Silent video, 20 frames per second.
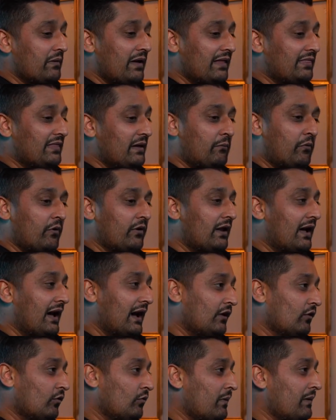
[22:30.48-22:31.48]
that point I
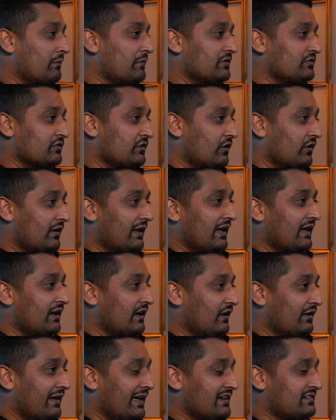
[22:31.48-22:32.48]
had all my music on
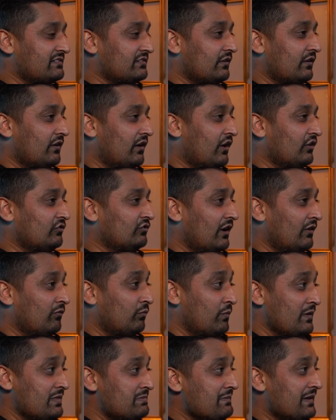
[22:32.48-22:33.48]
an external hard drive
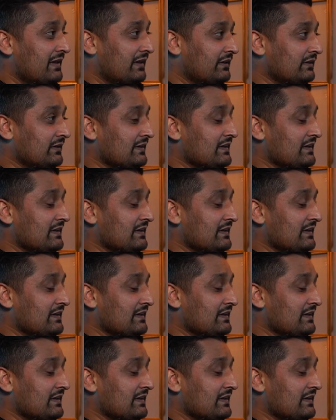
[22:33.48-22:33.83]
with me,